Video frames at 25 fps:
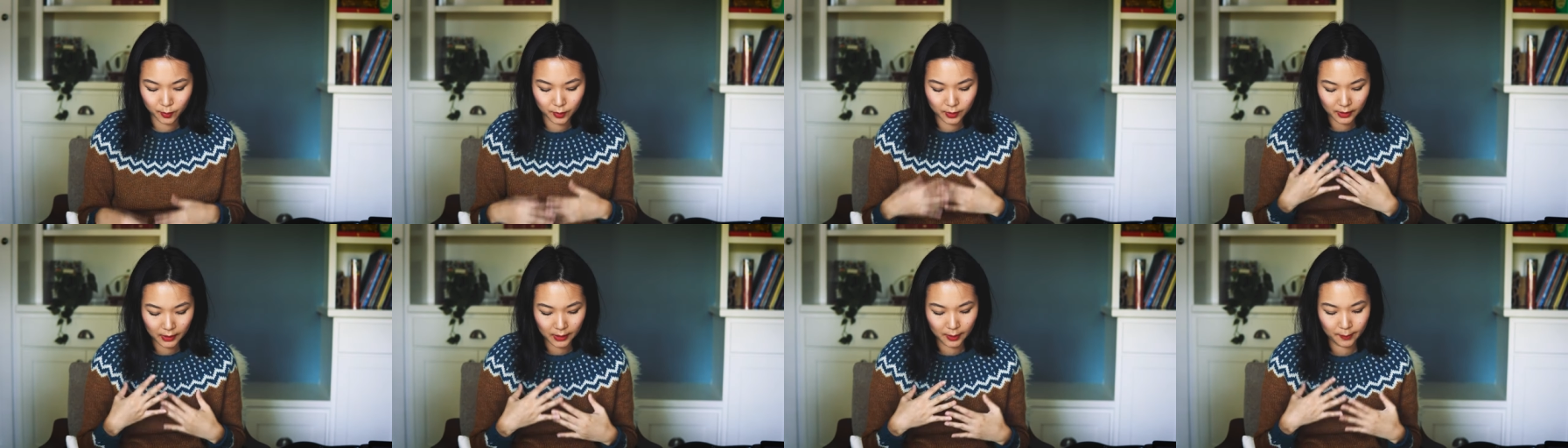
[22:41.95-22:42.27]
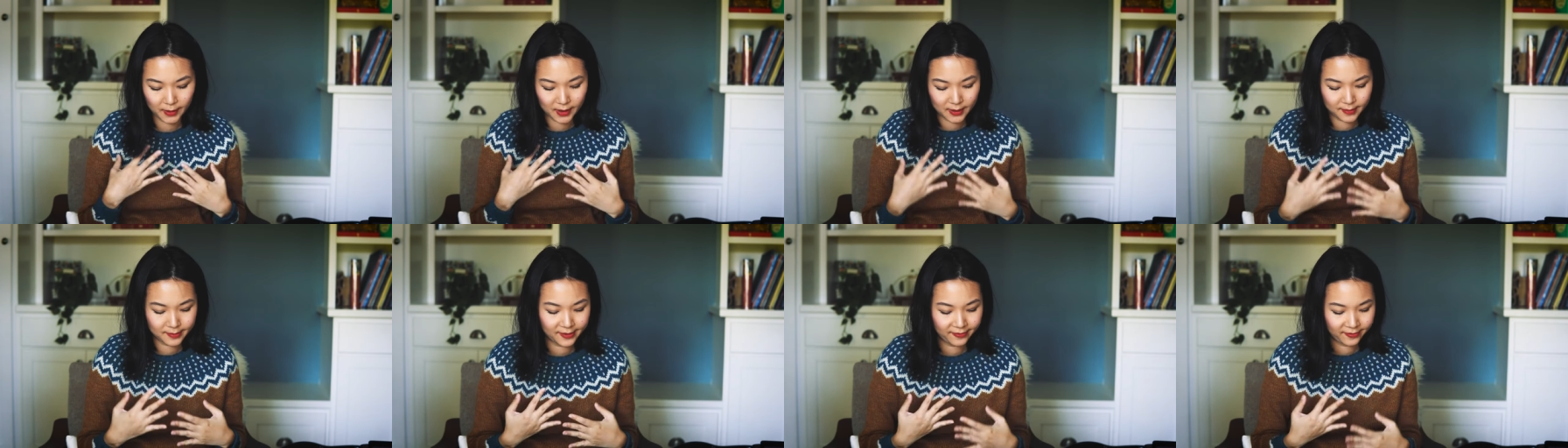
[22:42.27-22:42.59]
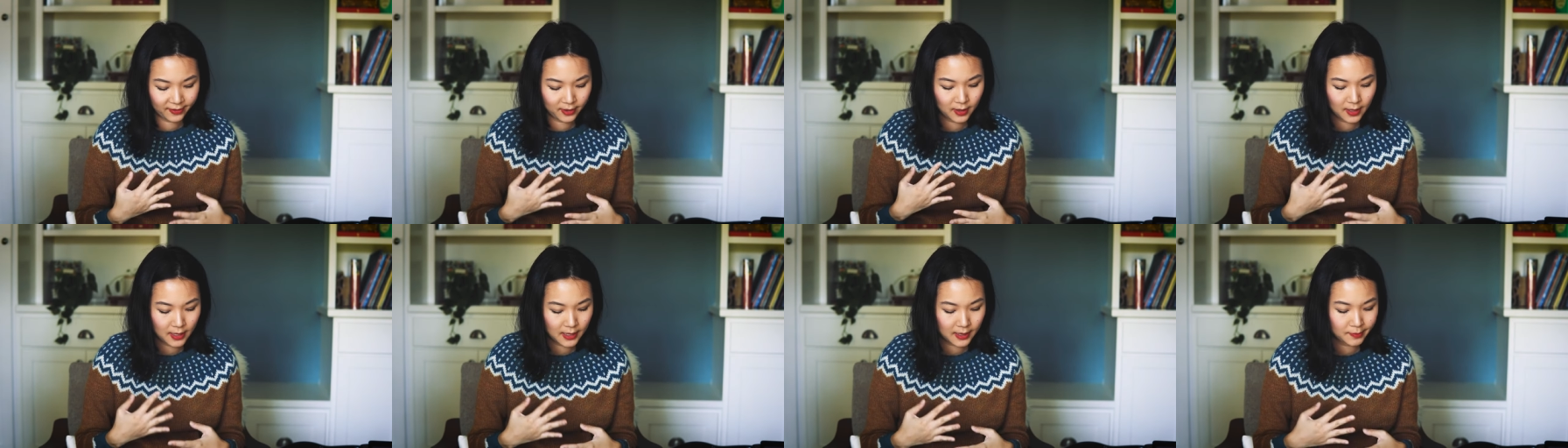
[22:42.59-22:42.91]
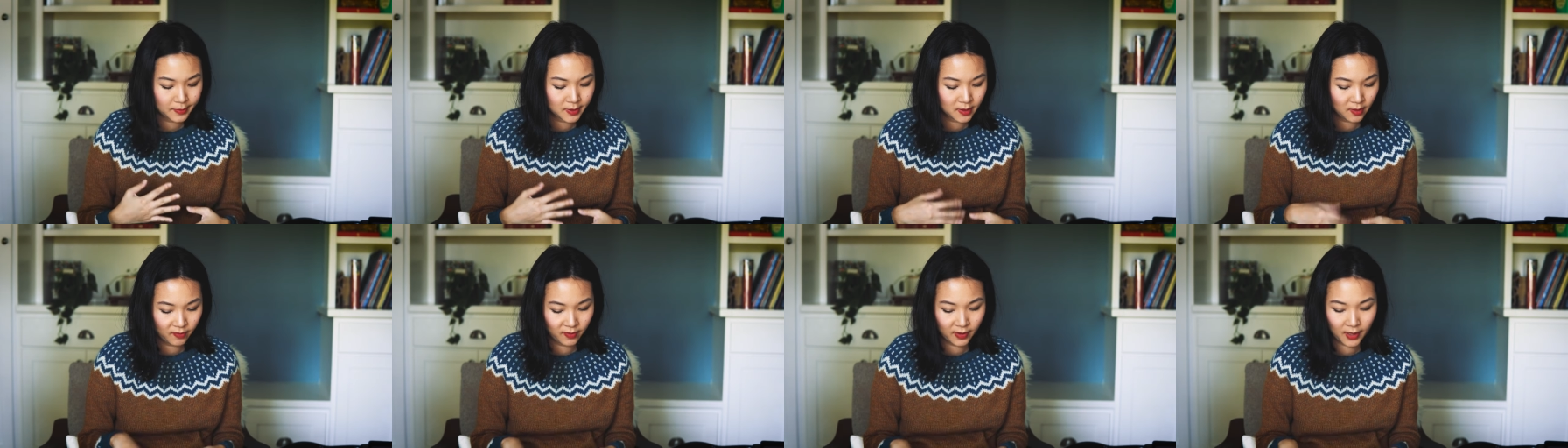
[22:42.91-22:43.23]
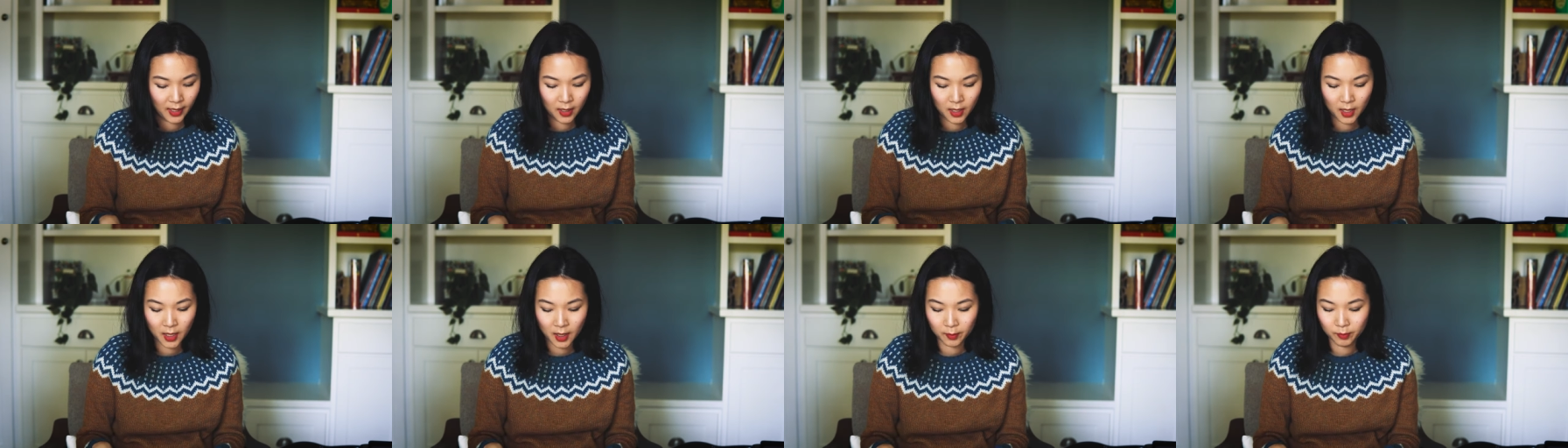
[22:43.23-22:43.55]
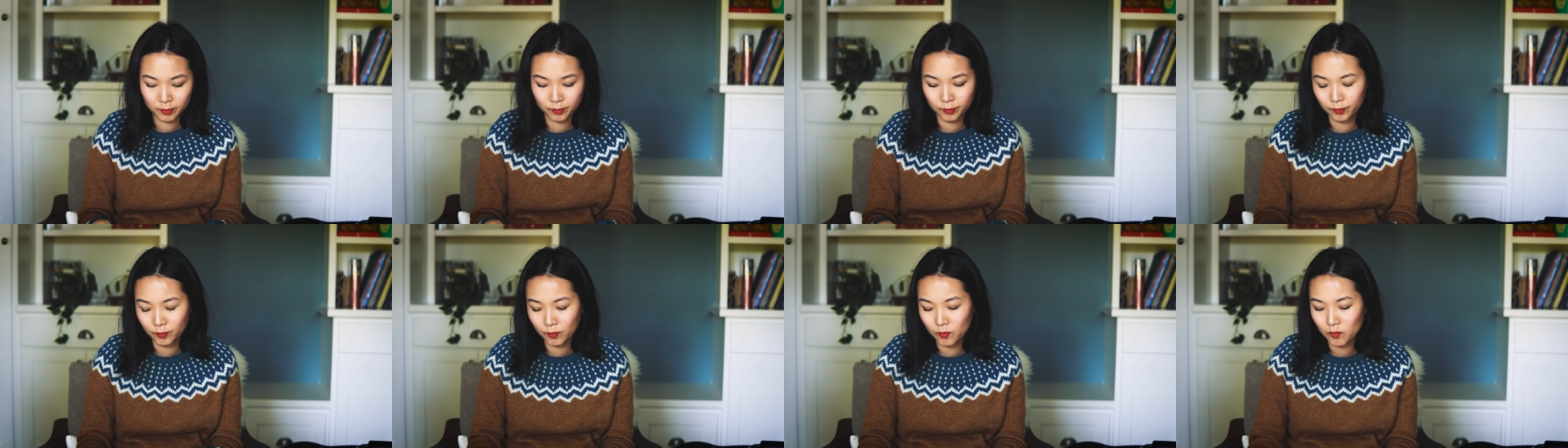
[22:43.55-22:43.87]
It really makes me feel like I'm
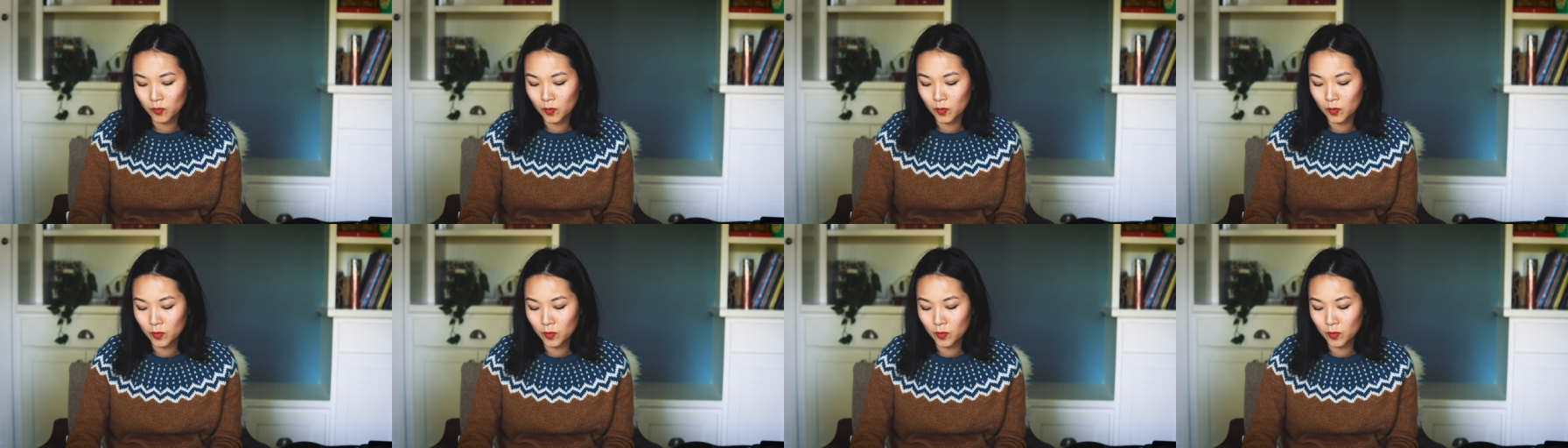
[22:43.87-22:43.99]
suffocating.